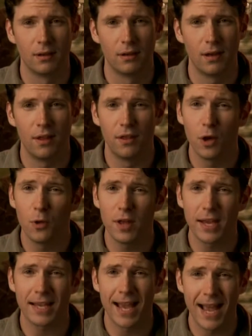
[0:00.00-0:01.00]
And though
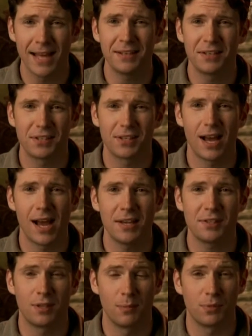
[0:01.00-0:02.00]
they can
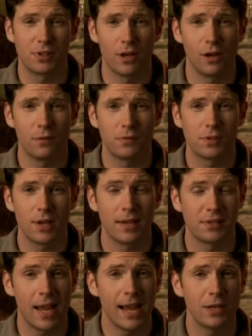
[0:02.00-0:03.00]
disguise themselves
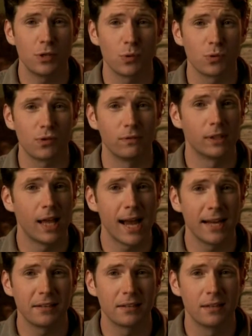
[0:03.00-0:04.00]
as angels of
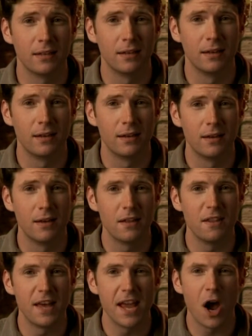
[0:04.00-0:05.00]
light,
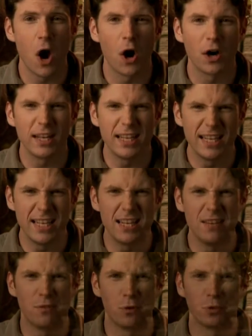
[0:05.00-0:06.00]
they are
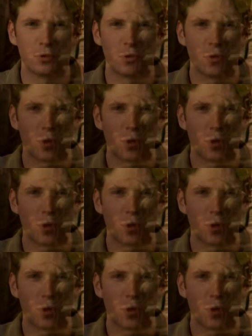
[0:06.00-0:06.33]
evil to the